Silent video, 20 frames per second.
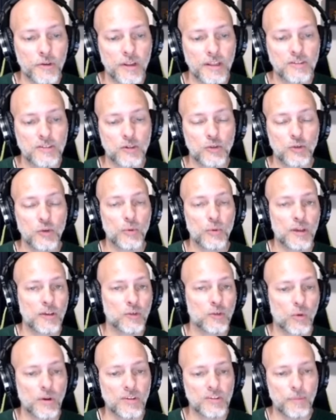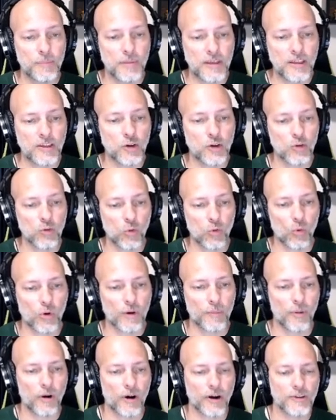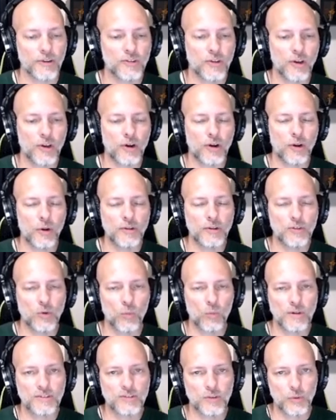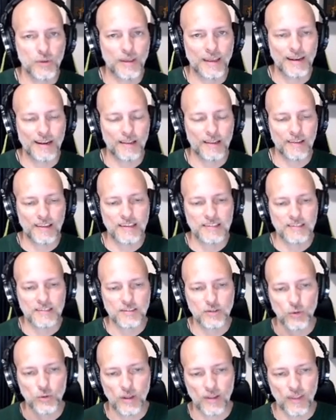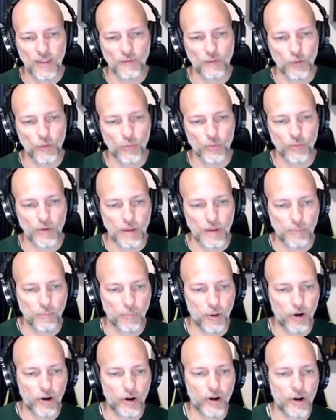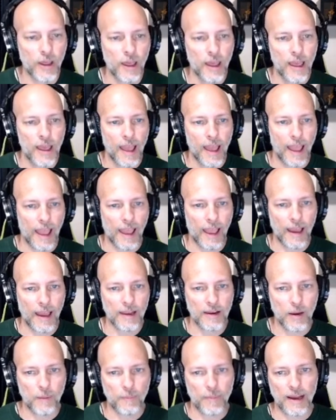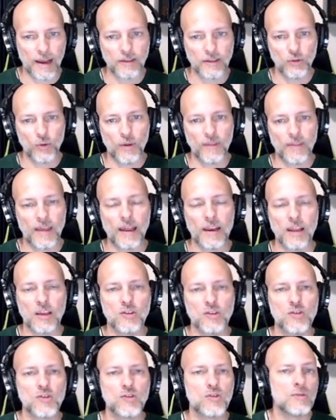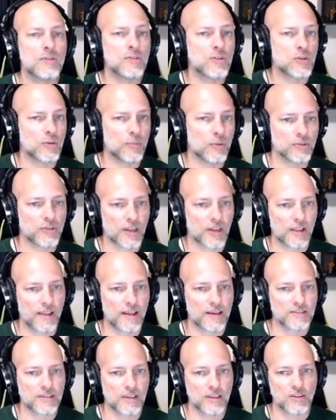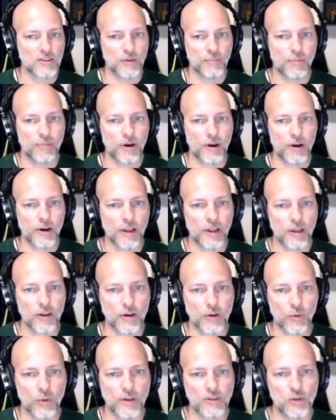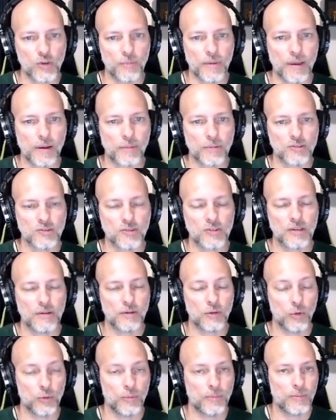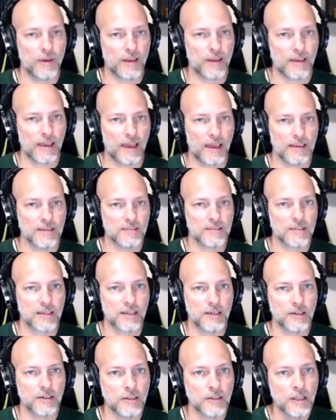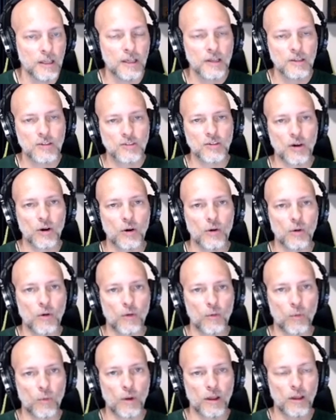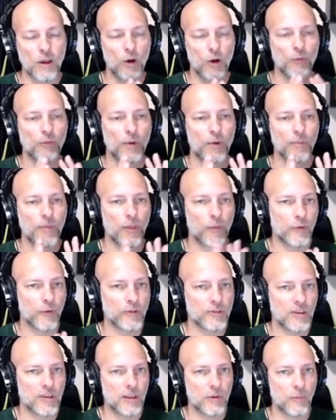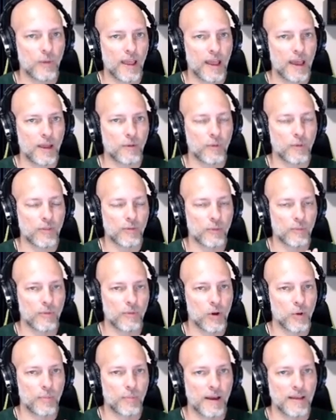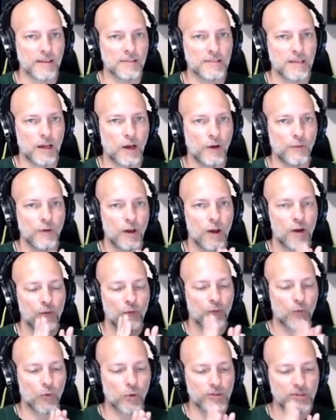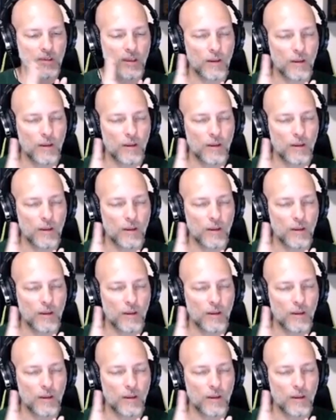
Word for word: to do is going to be your lore bard. So you're going to want to get at least to a level 3 bard and by doing that as soon as you multi-class into bard you're going to be able to pick a skill. So we go from the 13 we had with the rogue by itself 14,